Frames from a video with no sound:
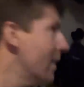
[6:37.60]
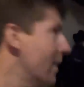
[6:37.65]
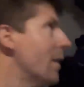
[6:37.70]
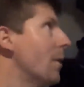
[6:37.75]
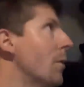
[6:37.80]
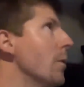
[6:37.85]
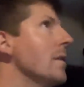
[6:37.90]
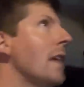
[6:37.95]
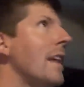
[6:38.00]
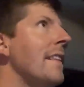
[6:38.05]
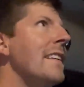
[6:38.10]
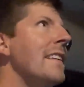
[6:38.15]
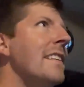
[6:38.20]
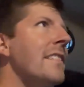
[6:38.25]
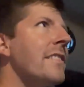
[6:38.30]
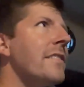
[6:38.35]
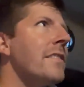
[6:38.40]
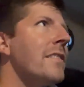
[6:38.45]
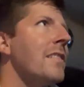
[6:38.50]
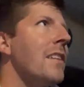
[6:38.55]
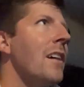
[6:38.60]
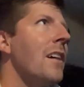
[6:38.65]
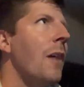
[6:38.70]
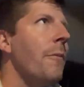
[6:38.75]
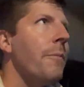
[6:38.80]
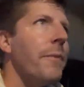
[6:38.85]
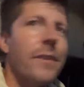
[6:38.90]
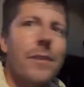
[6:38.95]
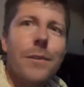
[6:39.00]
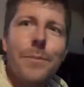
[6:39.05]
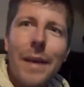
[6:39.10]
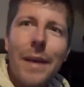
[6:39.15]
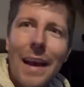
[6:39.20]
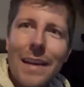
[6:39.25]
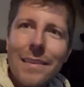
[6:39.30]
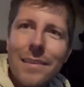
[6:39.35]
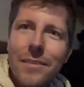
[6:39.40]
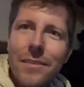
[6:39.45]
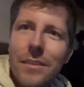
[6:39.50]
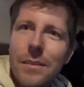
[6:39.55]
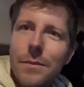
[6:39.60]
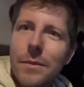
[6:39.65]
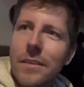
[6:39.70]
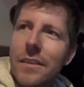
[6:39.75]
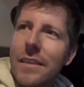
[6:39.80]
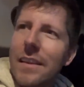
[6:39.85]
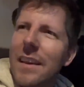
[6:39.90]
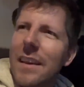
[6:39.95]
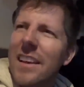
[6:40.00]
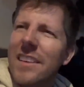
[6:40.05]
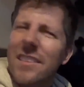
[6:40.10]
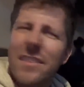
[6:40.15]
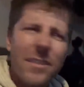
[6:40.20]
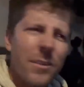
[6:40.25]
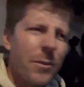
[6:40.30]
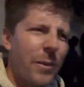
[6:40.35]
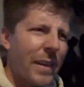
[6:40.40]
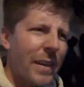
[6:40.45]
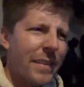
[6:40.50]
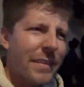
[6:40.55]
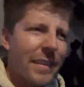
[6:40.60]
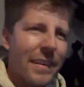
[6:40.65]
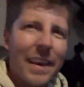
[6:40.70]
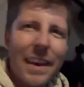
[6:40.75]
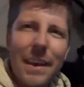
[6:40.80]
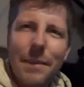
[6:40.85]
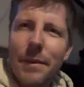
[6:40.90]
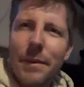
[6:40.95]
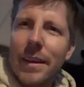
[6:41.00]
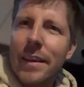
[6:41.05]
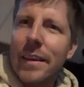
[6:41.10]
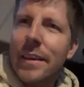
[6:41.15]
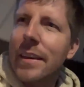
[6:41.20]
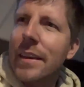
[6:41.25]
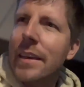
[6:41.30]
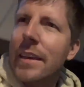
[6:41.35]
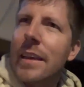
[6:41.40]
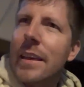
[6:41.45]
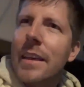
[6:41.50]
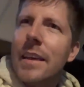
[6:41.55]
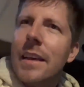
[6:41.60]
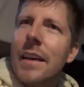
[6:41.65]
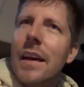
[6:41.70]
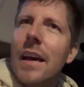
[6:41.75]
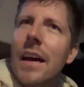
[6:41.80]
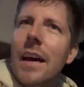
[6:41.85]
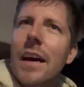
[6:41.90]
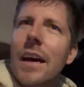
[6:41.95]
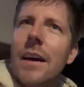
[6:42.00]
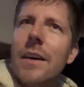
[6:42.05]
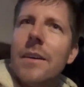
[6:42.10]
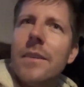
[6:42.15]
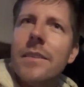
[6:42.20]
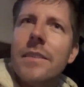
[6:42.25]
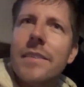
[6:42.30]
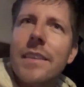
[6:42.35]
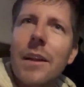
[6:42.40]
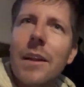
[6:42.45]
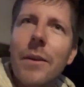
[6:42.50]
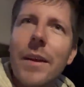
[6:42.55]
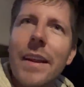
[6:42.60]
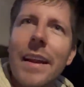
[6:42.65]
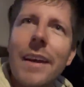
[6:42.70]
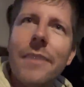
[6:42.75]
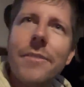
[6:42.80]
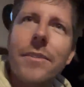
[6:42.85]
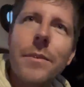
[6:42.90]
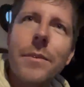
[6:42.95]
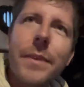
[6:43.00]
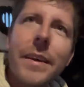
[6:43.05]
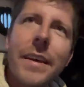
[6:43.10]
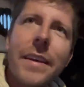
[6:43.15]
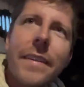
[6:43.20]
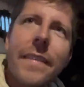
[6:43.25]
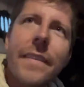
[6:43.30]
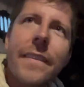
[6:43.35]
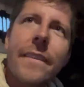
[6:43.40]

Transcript: Well, I think hopefully this will pass as quick as it came. Just kind of wait it out for a bit.